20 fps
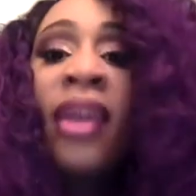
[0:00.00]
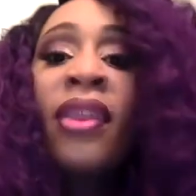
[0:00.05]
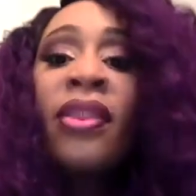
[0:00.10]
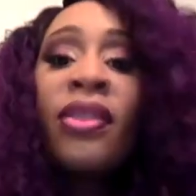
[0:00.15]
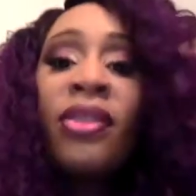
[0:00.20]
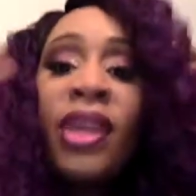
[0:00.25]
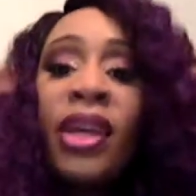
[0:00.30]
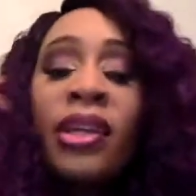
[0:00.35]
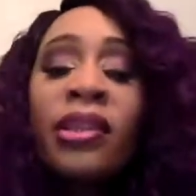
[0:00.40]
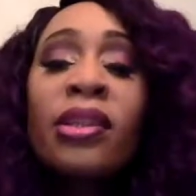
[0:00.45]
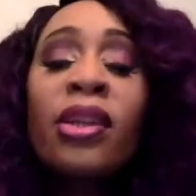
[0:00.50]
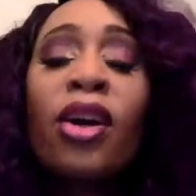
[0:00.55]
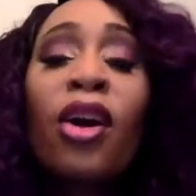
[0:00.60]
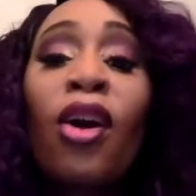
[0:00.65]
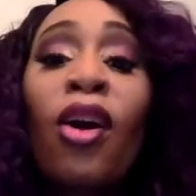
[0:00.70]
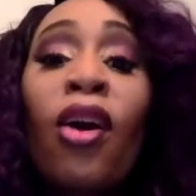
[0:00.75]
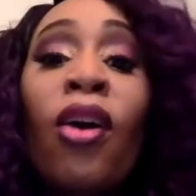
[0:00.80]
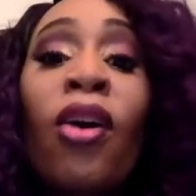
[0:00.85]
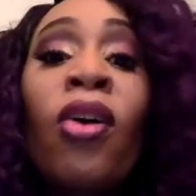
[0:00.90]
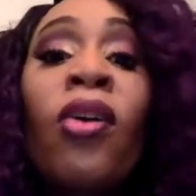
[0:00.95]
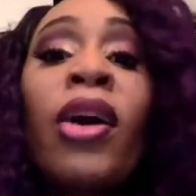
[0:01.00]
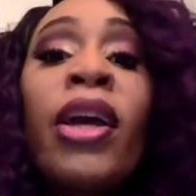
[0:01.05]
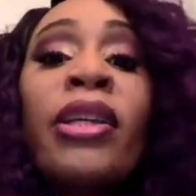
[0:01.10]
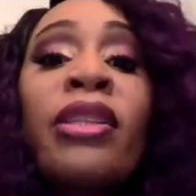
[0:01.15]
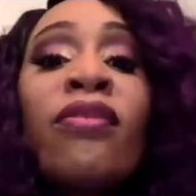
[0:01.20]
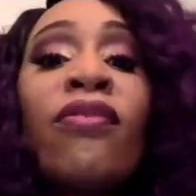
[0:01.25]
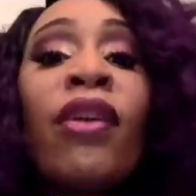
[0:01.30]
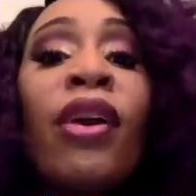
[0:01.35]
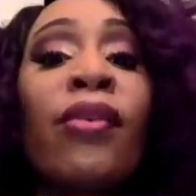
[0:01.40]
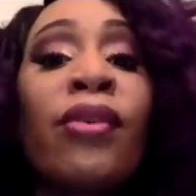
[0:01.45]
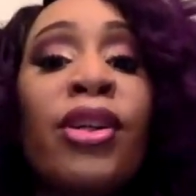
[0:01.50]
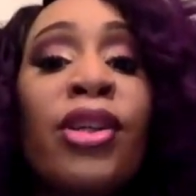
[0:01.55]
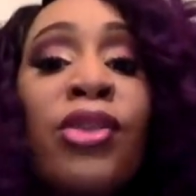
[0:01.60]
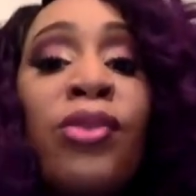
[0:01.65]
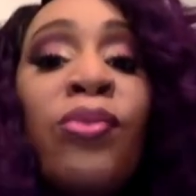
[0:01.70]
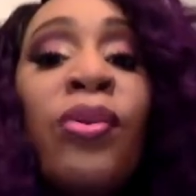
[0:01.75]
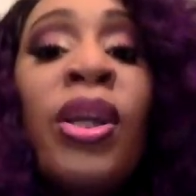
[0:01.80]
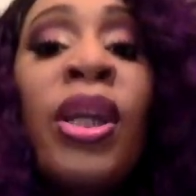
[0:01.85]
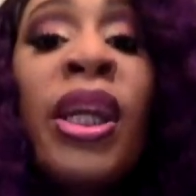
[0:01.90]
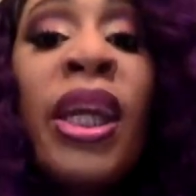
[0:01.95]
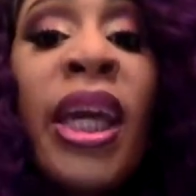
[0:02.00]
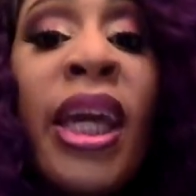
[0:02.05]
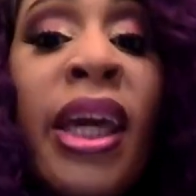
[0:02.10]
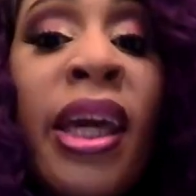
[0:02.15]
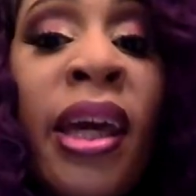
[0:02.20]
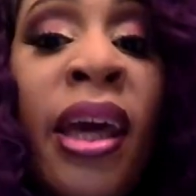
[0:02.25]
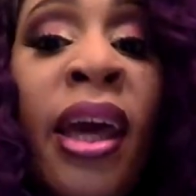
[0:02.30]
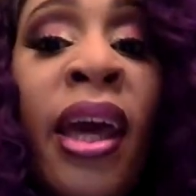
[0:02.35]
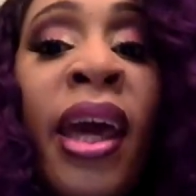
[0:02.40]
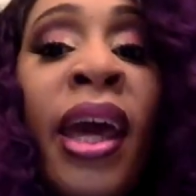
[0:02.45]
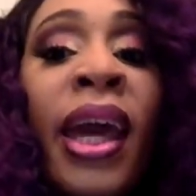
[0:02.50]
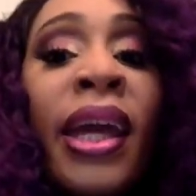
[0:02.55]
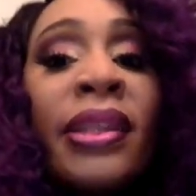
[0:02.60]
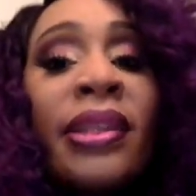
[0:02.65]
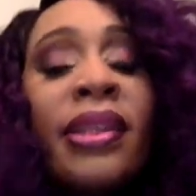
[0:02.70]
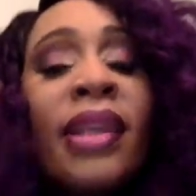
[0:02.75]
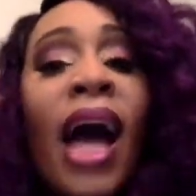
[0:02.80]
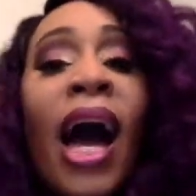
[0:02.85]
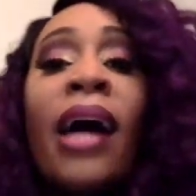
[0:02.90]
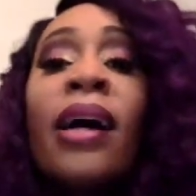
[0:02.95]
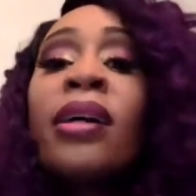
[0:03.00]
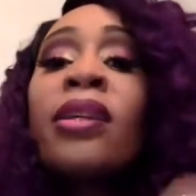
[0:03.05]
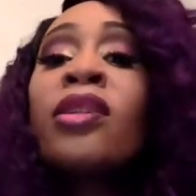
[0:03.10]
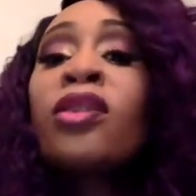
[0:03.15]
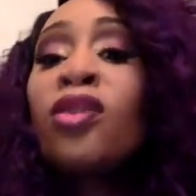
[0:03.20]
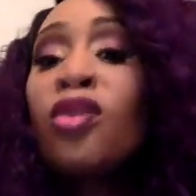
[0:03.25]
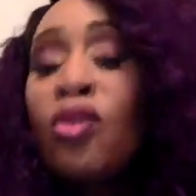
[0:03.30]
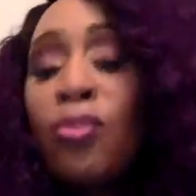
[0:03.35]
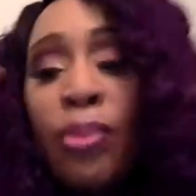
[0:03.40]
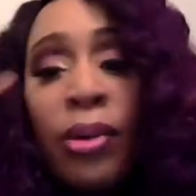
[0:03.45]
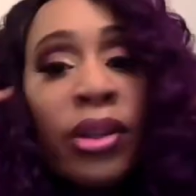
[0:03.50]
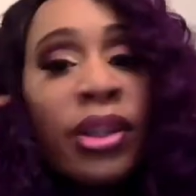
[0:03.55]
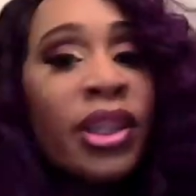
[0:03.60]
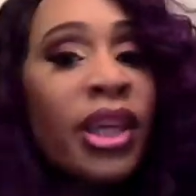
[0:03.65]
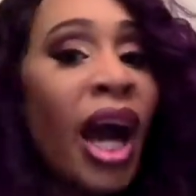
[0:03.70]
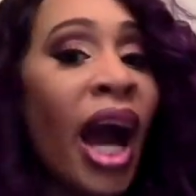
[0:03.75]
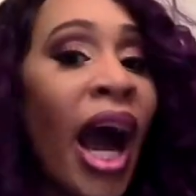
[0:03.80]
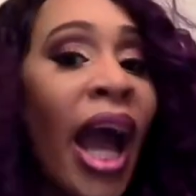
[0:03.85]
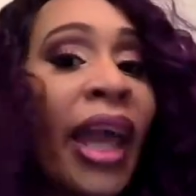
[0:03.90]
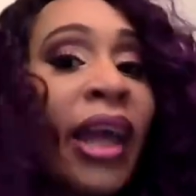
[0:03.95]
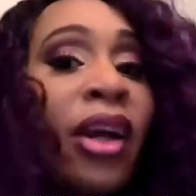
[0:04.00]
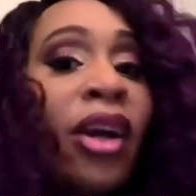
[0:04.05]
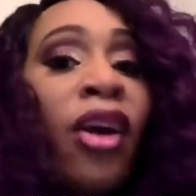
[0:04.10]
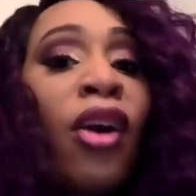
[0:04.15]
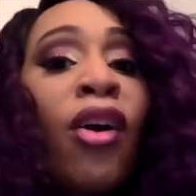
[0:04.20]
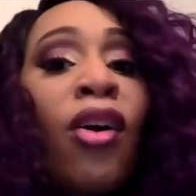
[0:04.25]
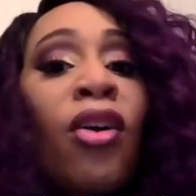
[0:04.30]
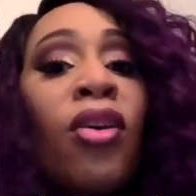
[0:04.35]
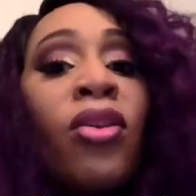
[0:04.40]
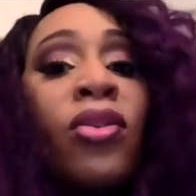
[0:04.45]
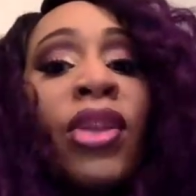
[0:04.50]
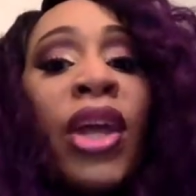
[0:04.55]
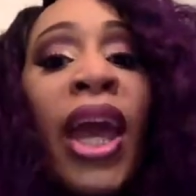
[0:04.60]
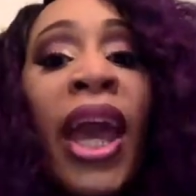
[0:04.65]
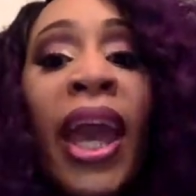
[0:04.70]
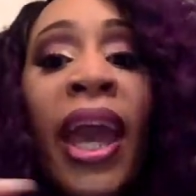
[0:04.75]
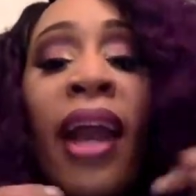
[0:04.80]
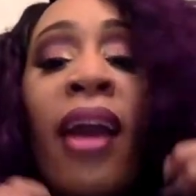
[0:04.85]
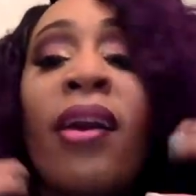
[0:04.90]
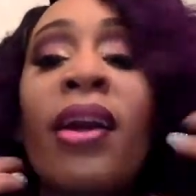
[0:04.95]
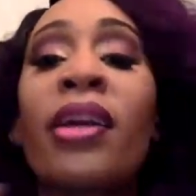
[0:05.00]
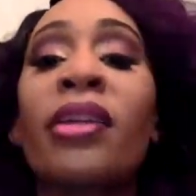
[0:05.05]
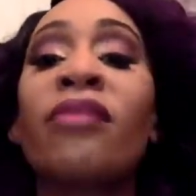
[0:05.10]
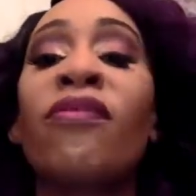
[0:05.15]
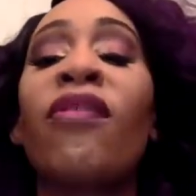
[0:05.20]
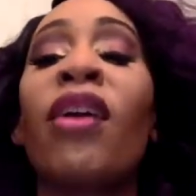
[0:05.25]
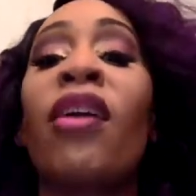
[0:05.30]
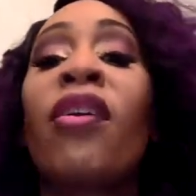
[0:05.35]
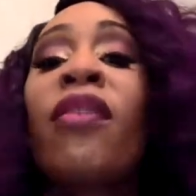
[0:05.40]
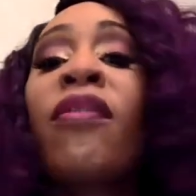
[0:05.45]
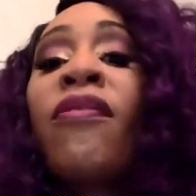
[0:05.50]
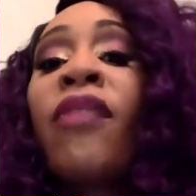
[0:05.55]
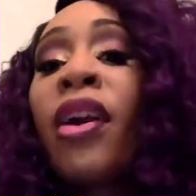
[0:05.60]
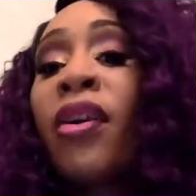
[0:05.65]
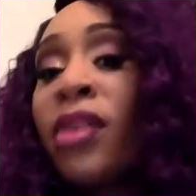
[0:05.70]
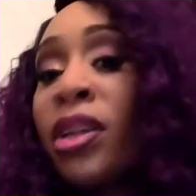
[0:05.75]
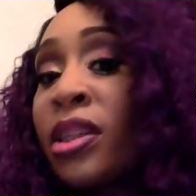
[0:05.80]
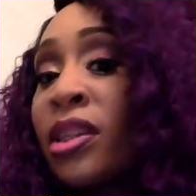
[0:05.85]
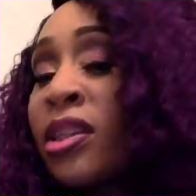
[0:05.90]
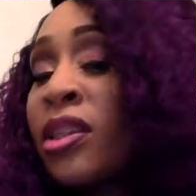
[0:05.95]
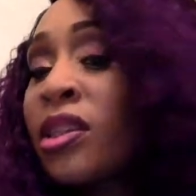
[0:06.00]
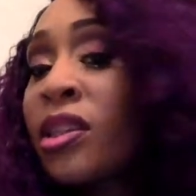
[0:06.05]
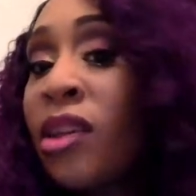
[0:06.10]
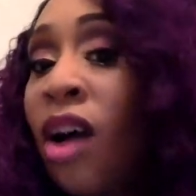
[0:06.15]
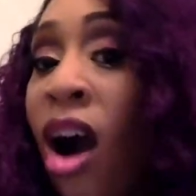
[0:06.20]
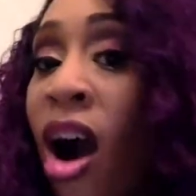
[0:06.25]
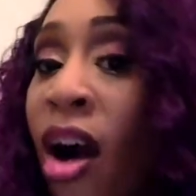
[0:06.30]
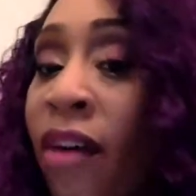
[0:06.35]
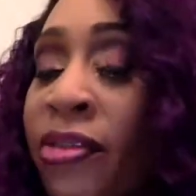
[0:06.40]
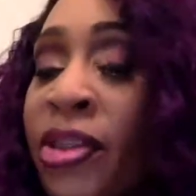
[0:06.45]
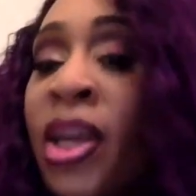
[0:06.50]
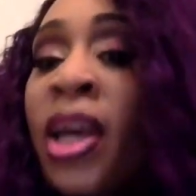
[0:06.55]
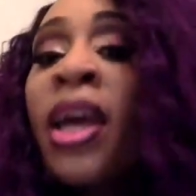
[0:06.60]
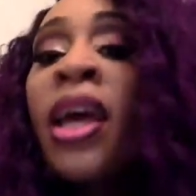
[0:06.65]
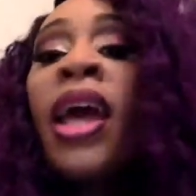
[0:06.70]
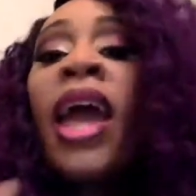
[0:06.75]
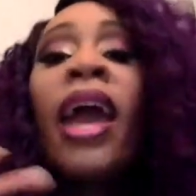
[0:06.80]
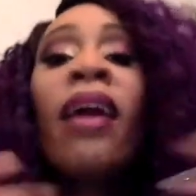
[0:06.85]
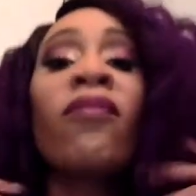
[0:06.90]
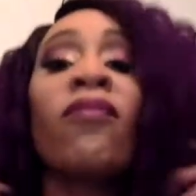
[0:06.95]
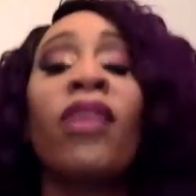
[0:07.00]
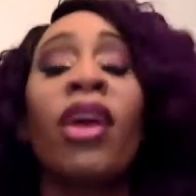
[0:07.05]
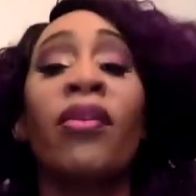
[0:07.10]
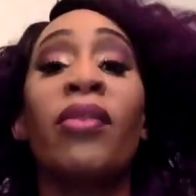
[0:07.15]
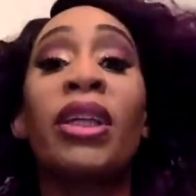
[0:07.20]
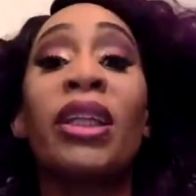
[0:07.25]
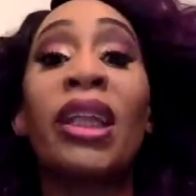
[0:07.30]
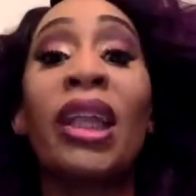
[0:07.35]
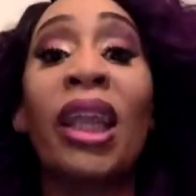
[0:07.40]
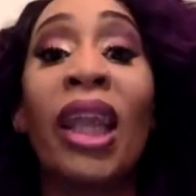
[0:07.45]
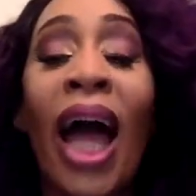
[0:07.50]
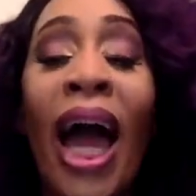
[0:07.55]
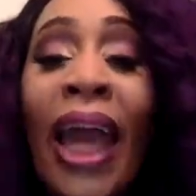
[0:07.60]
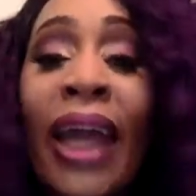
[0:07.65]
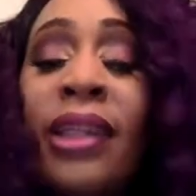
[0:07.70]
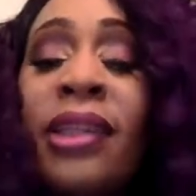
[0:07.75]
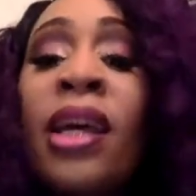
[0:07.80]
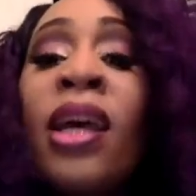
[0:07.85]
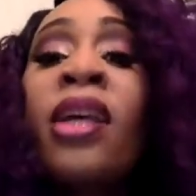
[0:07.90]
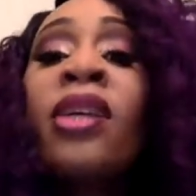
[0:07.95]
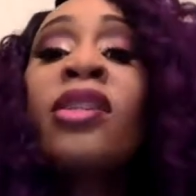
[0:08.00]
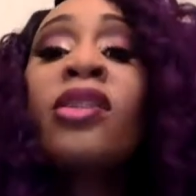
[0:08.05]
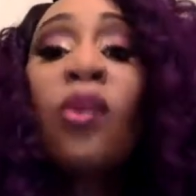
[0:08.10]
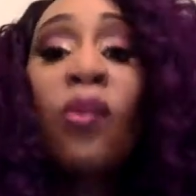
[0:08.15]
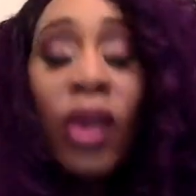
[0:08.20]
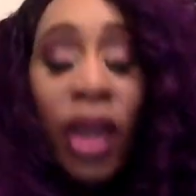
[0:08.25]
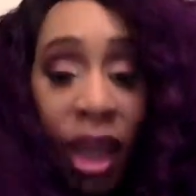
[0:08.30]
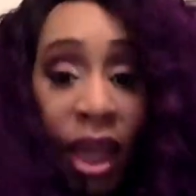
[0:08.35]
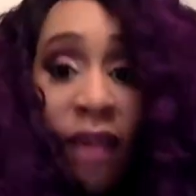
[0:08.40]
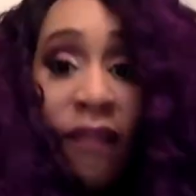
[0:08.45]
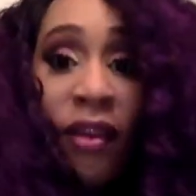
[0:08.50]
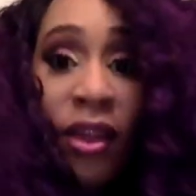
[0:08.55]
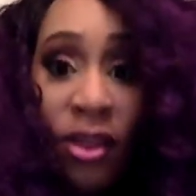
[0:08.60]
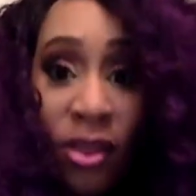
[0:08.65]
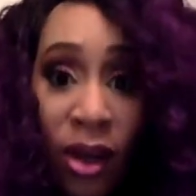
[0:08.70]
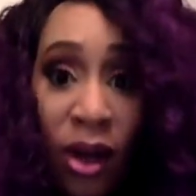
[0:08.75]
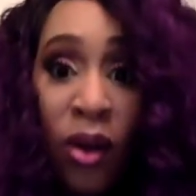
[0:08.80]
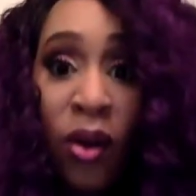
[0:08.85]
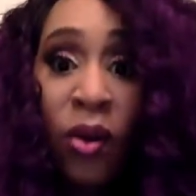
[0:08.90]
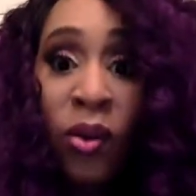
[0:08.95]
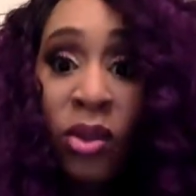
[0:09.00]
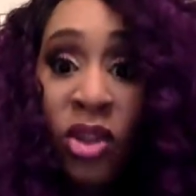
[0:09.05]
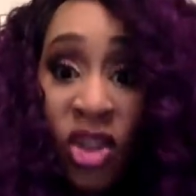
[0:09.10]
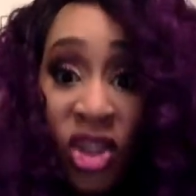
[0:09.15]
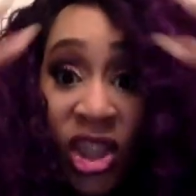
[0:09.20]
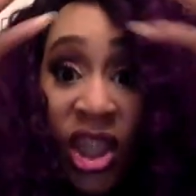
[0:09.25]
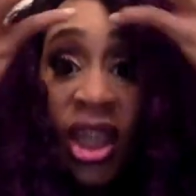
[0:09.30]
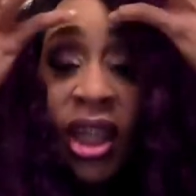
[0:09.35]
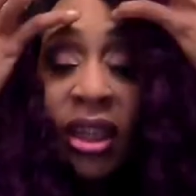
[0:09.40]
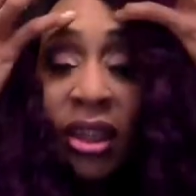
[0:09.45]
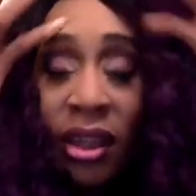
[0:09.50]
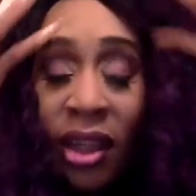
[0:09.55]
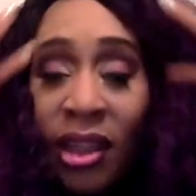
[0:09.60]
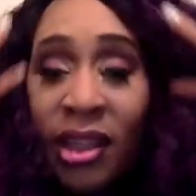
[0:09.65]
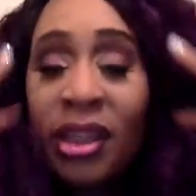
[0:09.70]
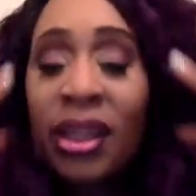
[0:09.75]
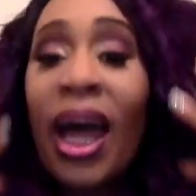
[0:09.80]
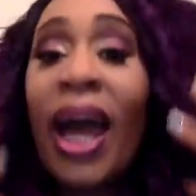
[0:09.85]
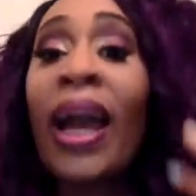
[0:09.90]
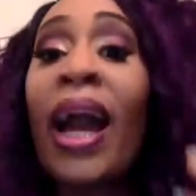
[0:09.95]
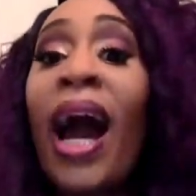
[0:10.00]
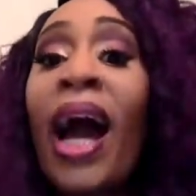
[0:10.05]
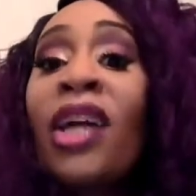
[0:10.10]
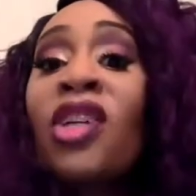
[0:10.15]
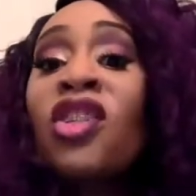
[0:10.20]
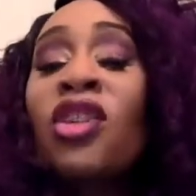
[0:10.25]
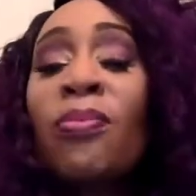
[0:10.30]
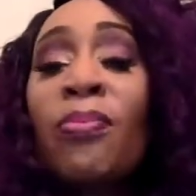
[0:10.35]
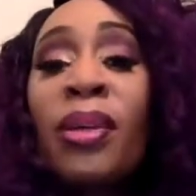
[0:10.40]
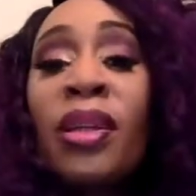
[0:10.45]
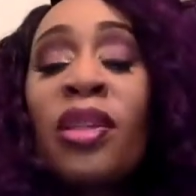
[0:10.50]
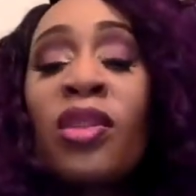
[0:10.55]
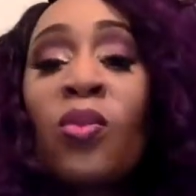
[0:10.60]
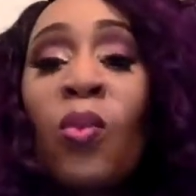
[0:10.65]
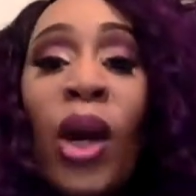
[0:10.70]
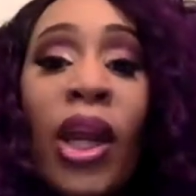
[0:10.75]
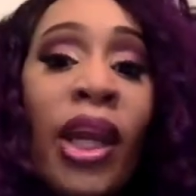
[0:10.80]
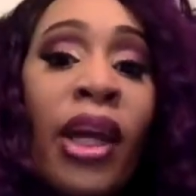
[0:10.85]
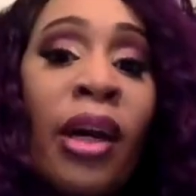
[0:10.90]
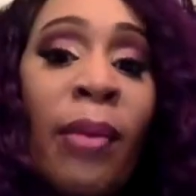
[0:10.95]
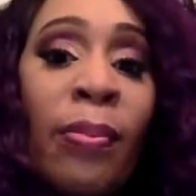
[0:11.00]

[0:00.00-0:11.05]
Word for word: This curl is very unique. It's not a super tight curl. The hair is very, very soft and very light. So even though she looks like I should be sweating